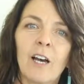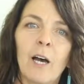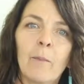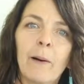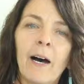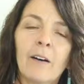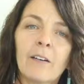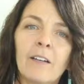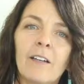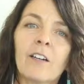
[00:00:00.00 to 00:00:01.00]

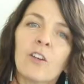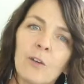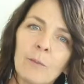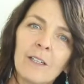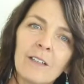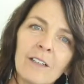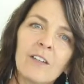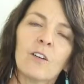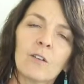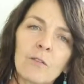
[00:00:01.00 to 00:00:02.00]
about human
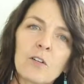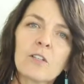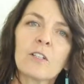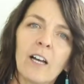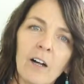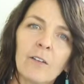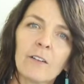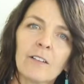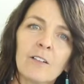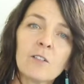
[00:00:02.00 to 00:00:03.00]
universal
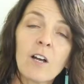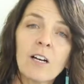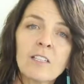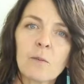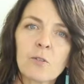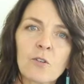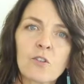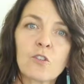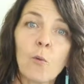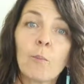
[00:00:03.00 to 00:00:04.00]
health. Those concepts are
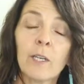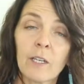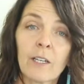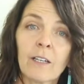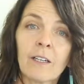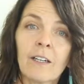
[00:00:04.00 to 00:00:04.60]
so big.